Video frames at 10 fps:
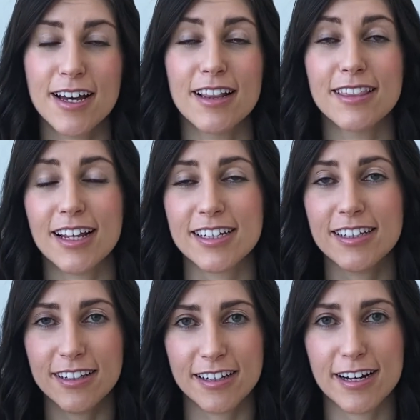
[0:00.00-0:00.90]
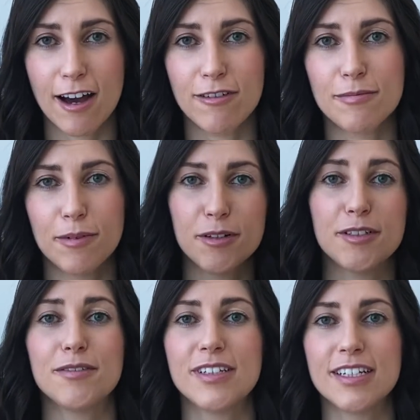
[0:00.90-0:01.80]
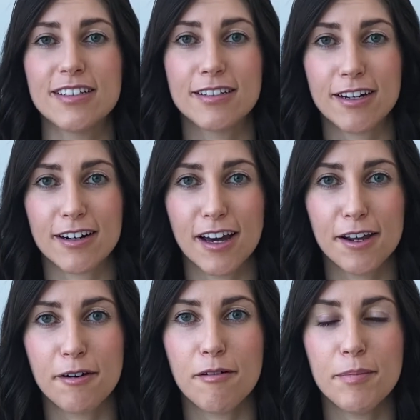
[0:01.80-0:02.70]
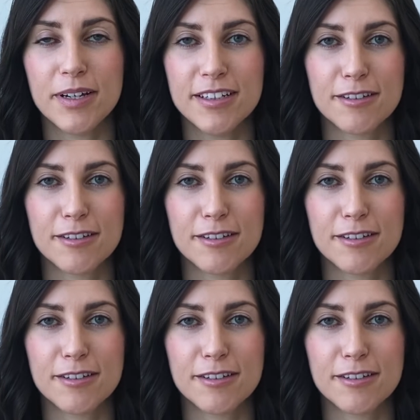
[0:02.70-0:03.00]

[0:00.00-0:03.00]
Luckily enough, most of these are unopened,